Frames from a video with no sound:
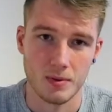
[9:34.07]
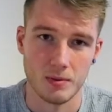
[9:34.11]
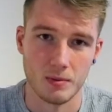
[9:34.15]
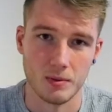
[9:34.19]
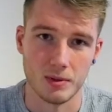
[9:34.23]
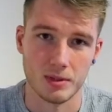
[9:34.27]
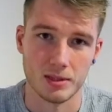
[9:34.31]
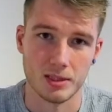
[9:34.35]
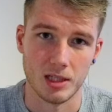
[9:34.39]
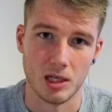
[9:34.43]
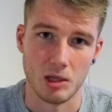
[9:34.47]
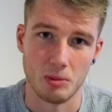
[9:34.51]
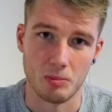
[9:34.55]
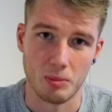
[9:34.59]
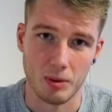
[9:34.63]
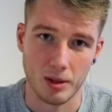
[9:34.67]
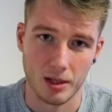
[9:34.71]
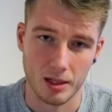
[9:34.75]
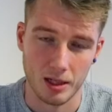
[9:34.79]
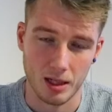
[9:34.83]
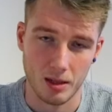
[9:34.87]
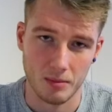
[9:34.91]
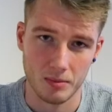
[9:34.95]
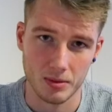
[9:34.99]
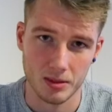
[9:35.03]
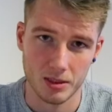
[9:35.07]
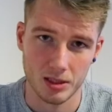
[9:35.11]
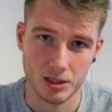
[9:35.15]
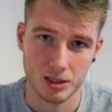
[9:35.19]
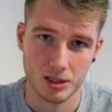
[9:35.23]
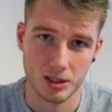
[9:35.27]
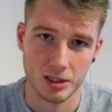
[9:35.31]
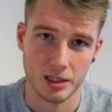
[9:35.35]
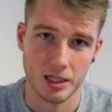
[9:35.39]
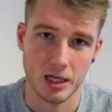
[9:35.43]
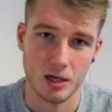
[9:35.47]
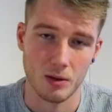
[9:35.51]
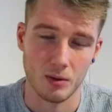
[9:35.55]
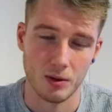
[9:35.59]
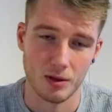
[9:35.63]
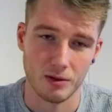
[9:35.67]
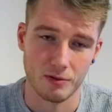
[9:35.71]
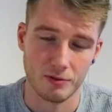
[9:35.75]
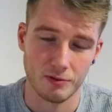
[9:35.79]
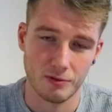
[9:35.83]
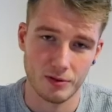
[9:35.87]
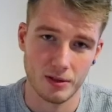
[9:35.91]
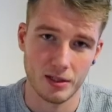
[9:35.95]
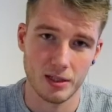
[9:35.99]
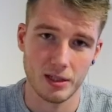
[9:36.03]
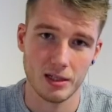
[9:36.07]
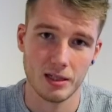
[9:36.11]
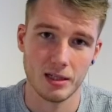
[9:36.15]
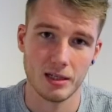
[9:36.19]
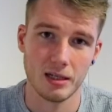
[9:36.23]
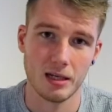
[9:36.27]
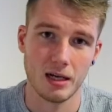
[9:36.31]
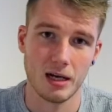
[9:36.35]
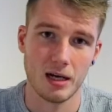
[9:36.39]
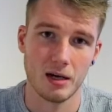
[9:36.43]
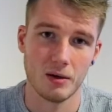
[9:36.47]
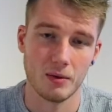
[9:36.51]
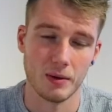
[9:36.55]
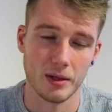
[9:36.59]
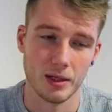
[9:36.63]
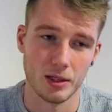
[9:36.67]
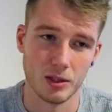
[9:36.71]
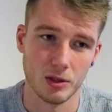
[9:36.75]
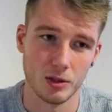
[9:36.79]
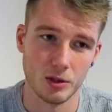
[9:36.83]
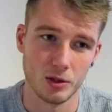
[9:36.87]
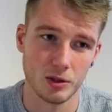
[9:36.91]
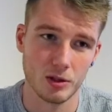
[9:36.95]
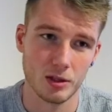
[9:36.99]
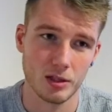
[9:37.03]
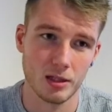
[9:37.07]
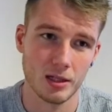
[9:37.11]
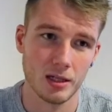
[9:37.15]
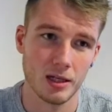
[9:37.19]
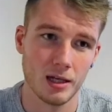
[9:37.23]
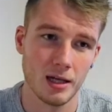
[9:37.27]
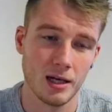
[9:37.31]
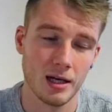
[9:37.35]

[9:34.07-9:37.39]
we'll say, body composition, how I feel, how I look,